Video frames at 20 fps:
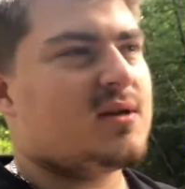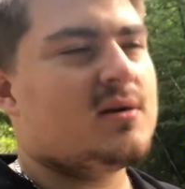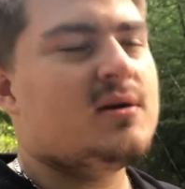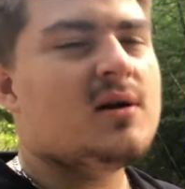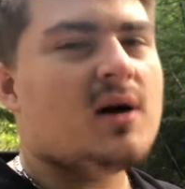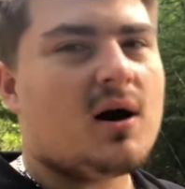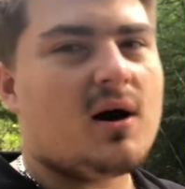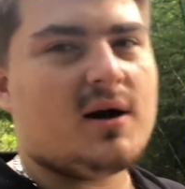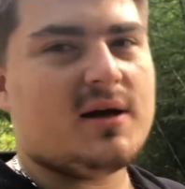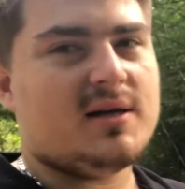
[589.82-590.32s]

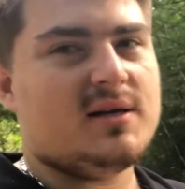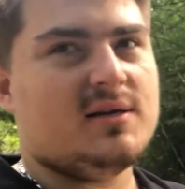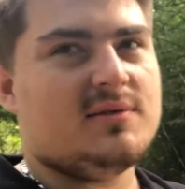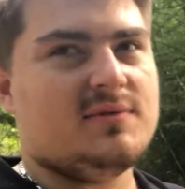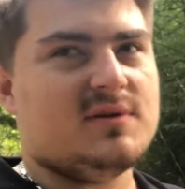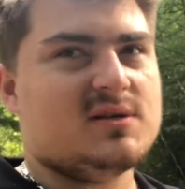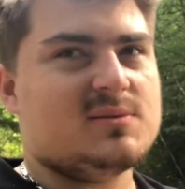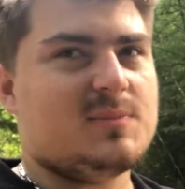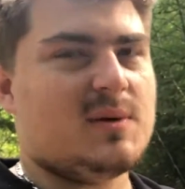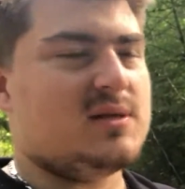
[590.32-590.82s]
kind of
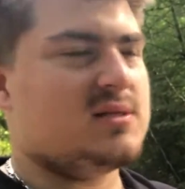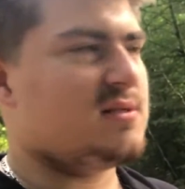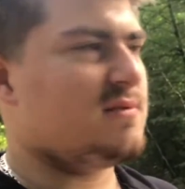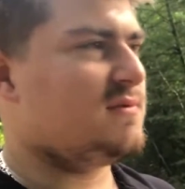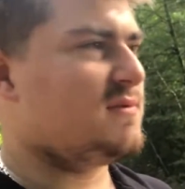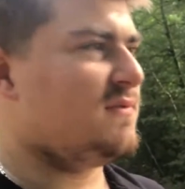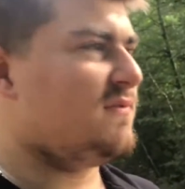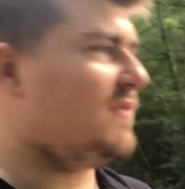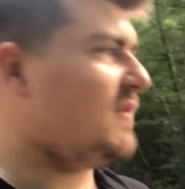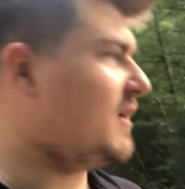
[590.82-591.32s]
expensive
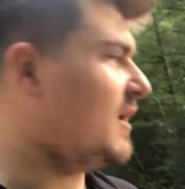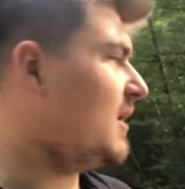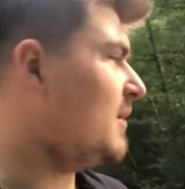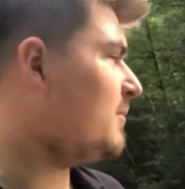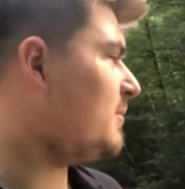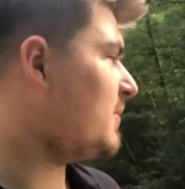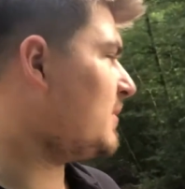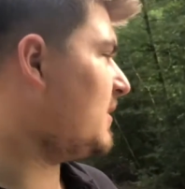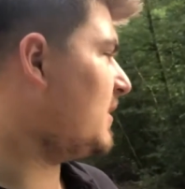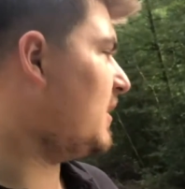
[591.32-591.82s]
to fill up.
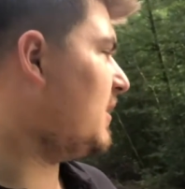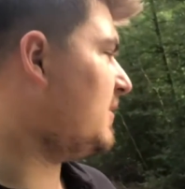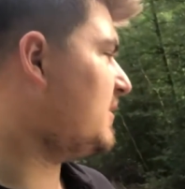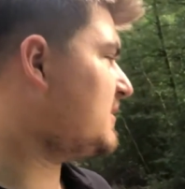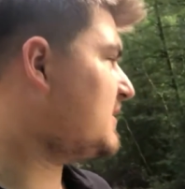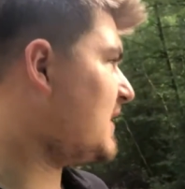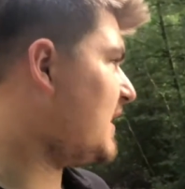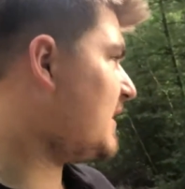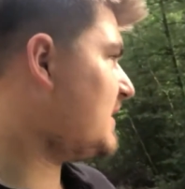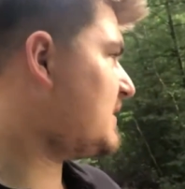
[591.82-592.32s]
The
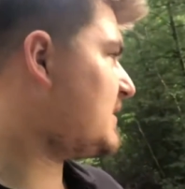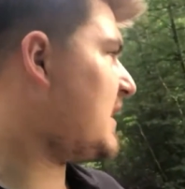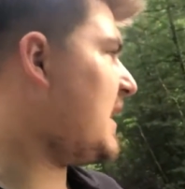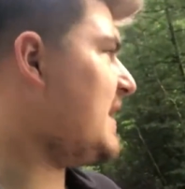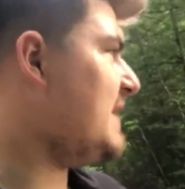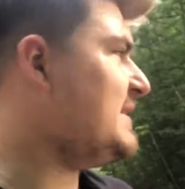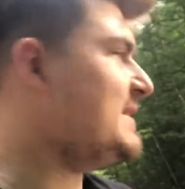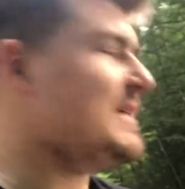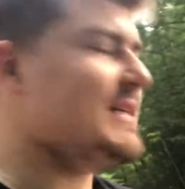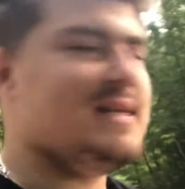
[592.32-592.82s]
tank's
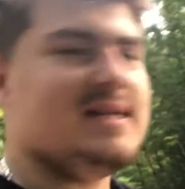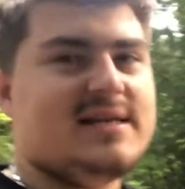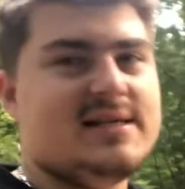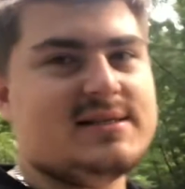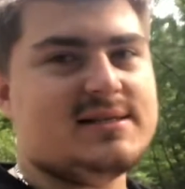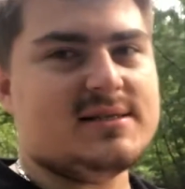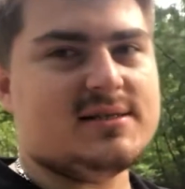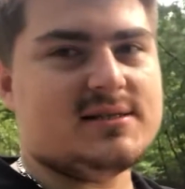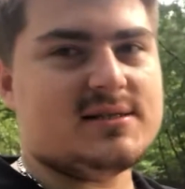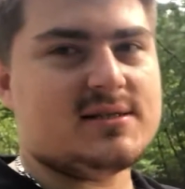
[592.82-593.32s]
80
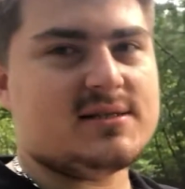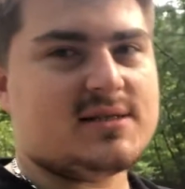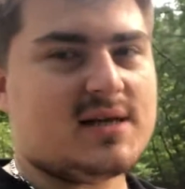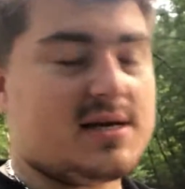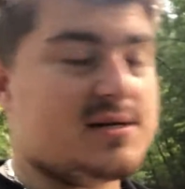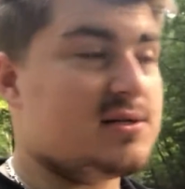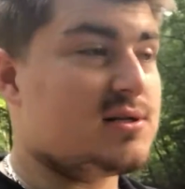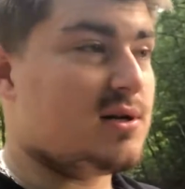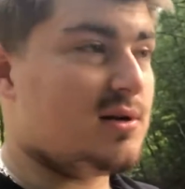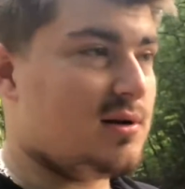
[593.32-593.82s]
litres. It
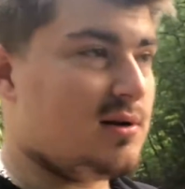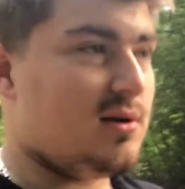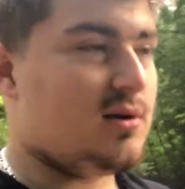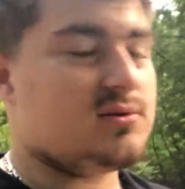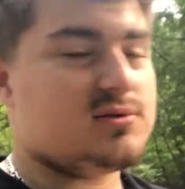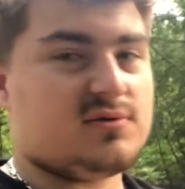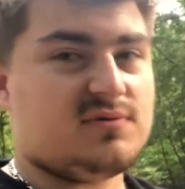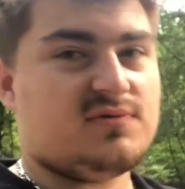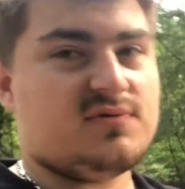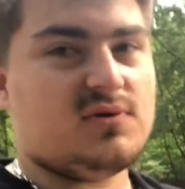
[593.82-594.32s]
takes a
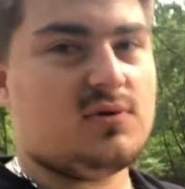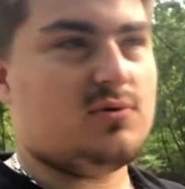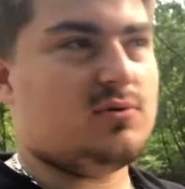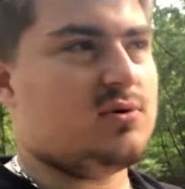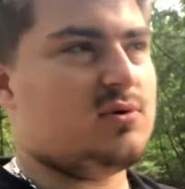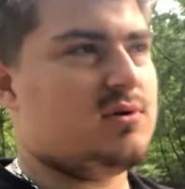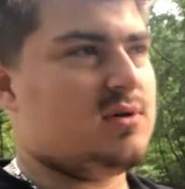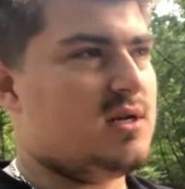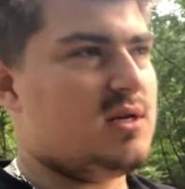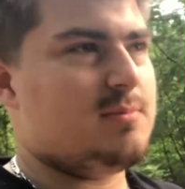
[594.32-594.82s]
lot of fuel.
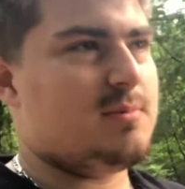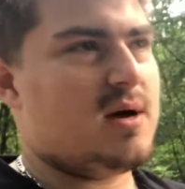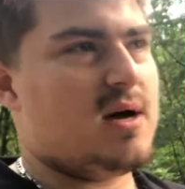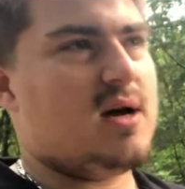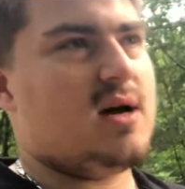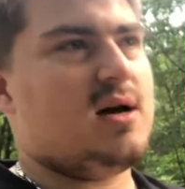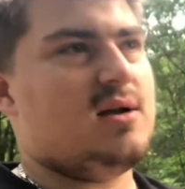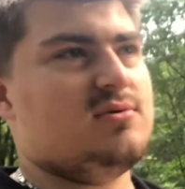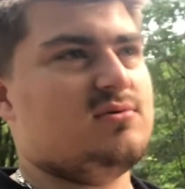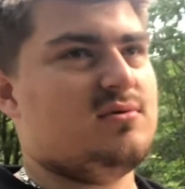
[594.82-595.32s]
You'd need about
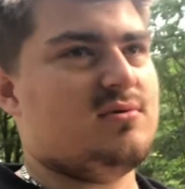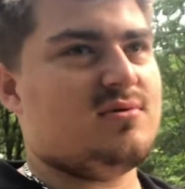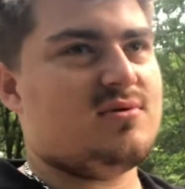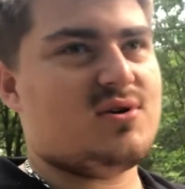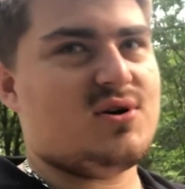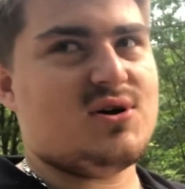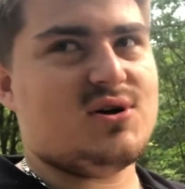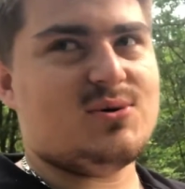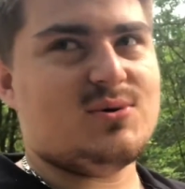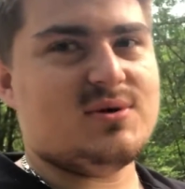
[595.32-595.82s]

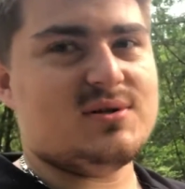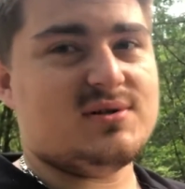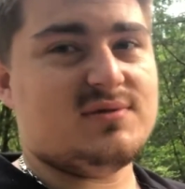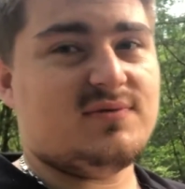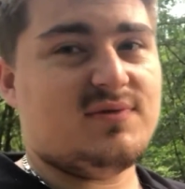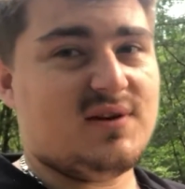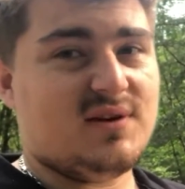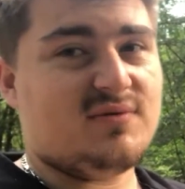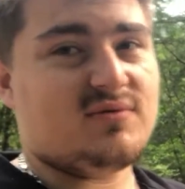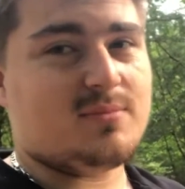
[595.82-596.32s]
130 quid to
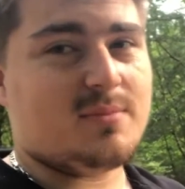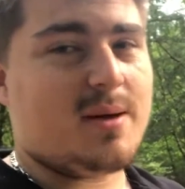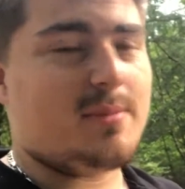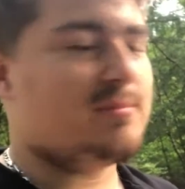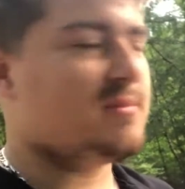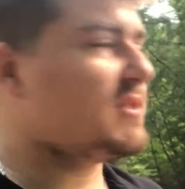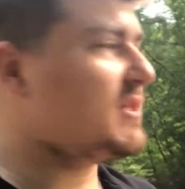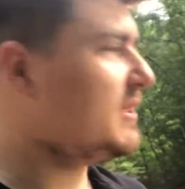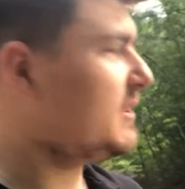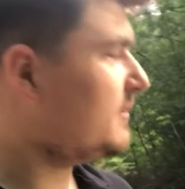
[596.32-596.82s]
fill it from
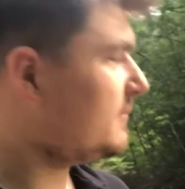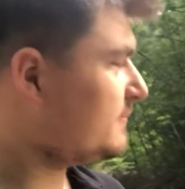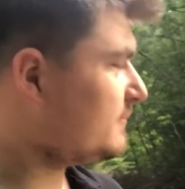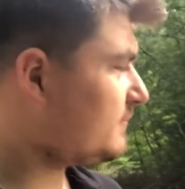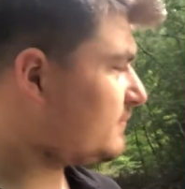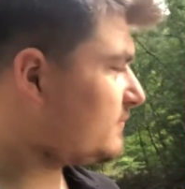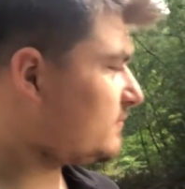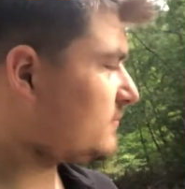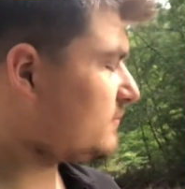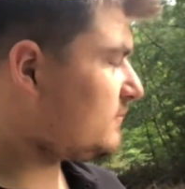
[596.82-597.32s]
empty.
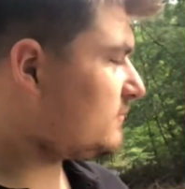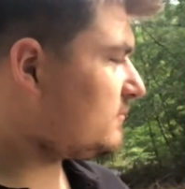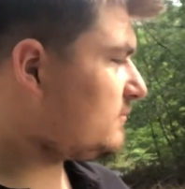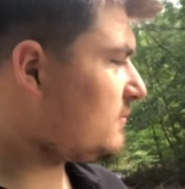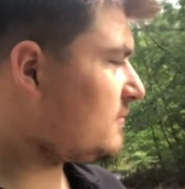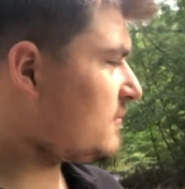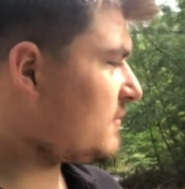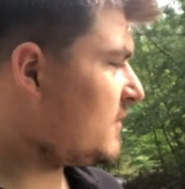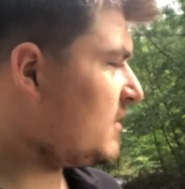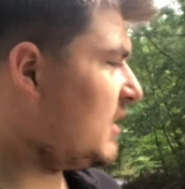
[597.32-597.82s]

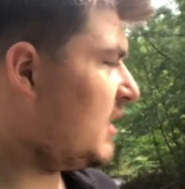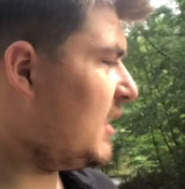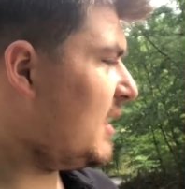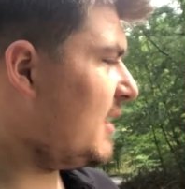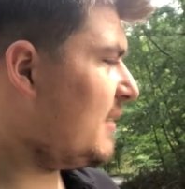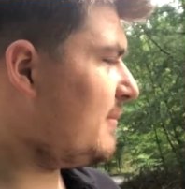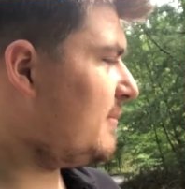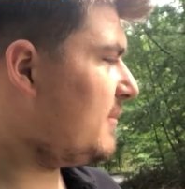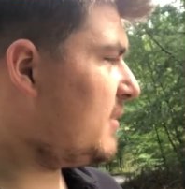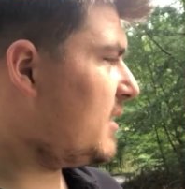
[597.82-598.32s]

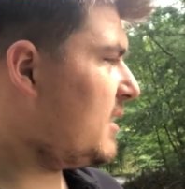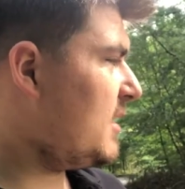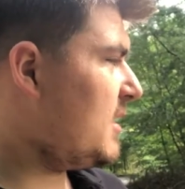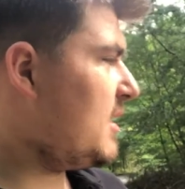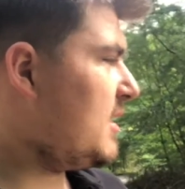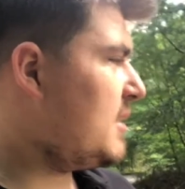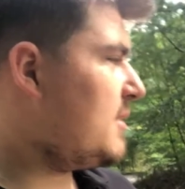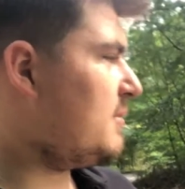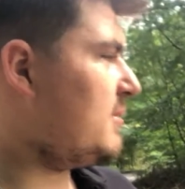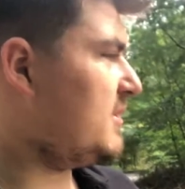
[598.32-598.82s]

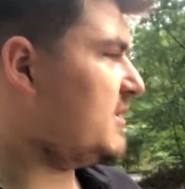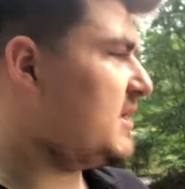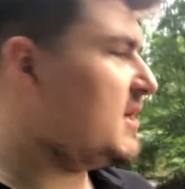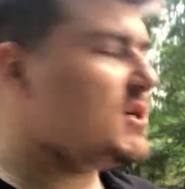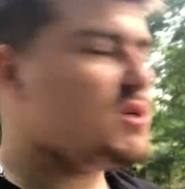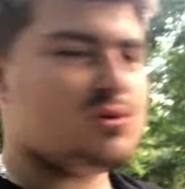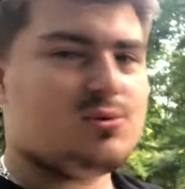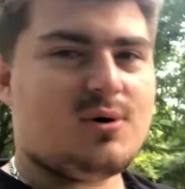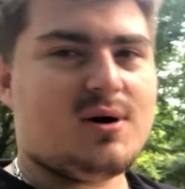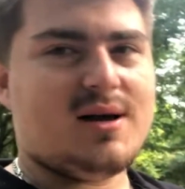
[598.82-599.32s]
But the
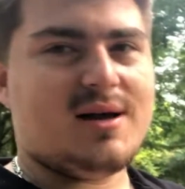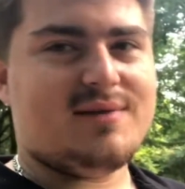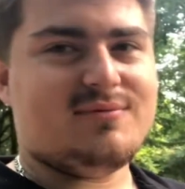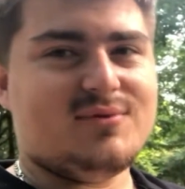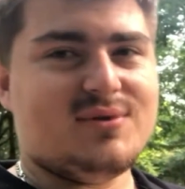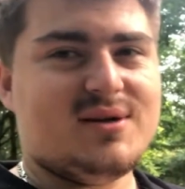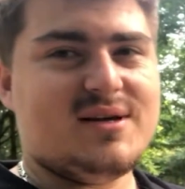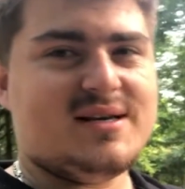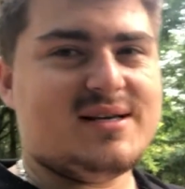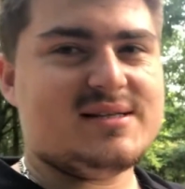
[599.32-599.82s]
issue I have
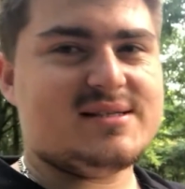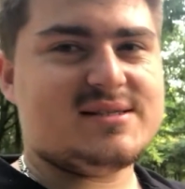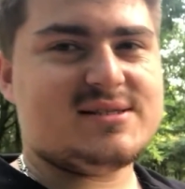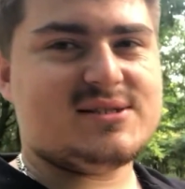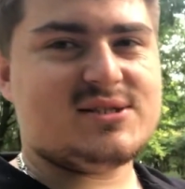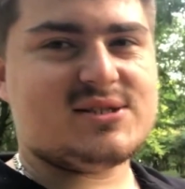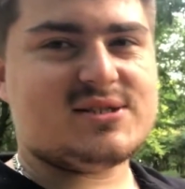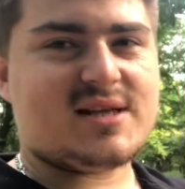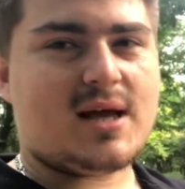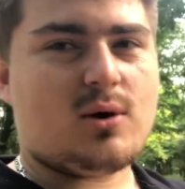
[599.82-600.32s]
with it is
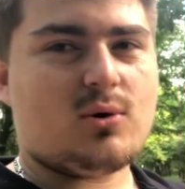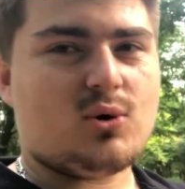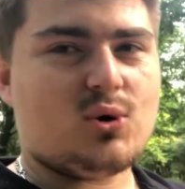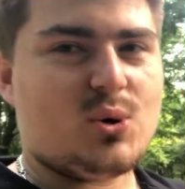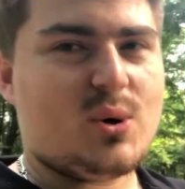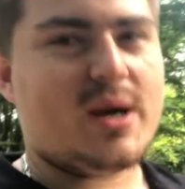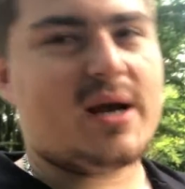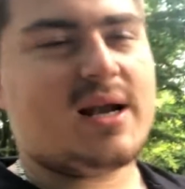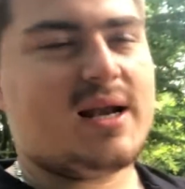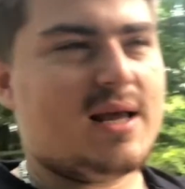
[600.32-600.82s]
just how
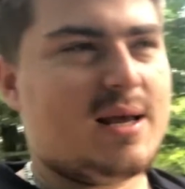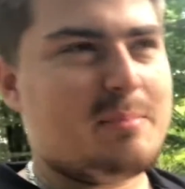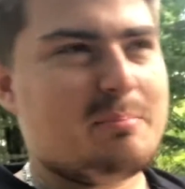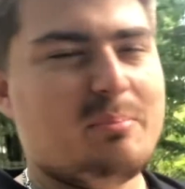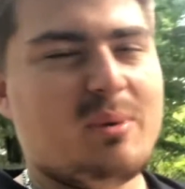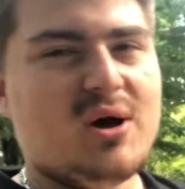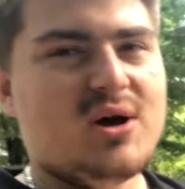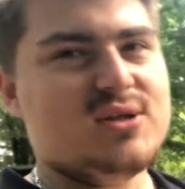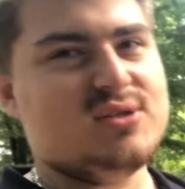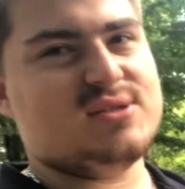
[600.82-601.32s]
quickly it
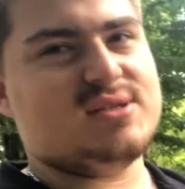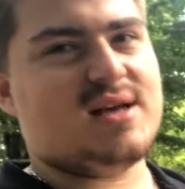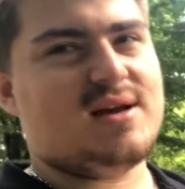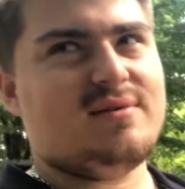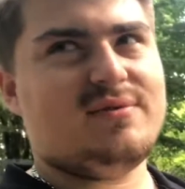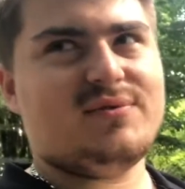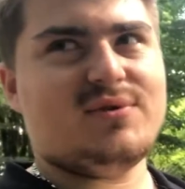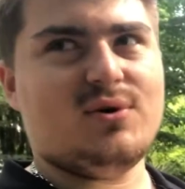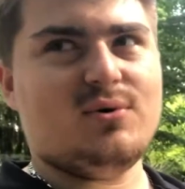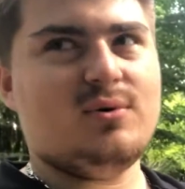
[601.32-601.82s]
burns that
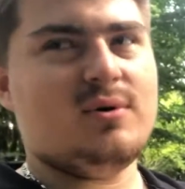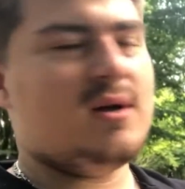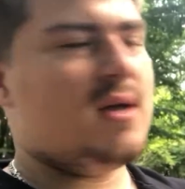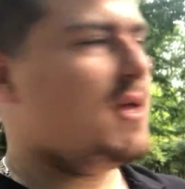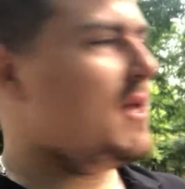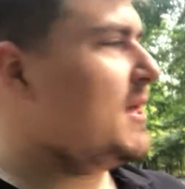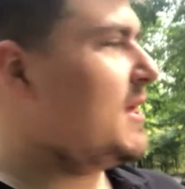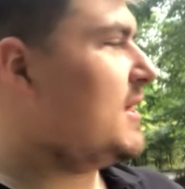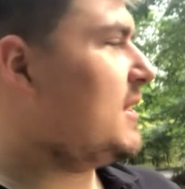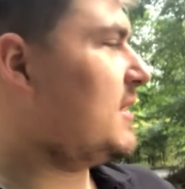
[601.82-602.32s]
fuel.
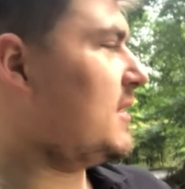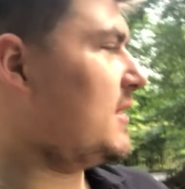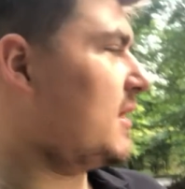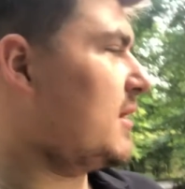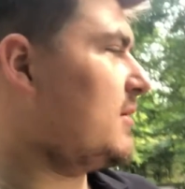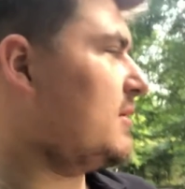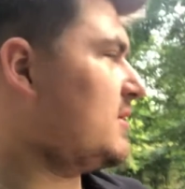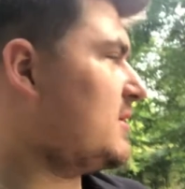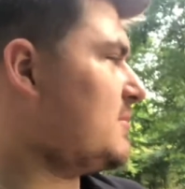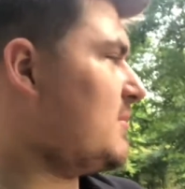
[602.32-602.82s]
You know,
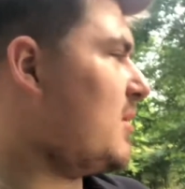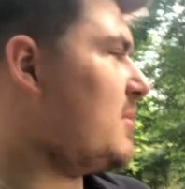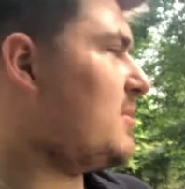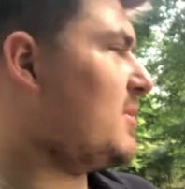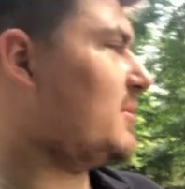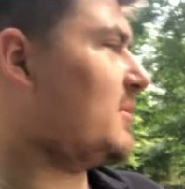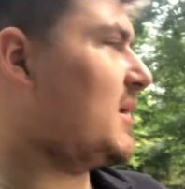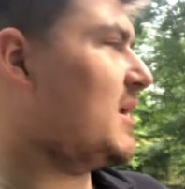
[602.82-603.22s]
at the moment I'm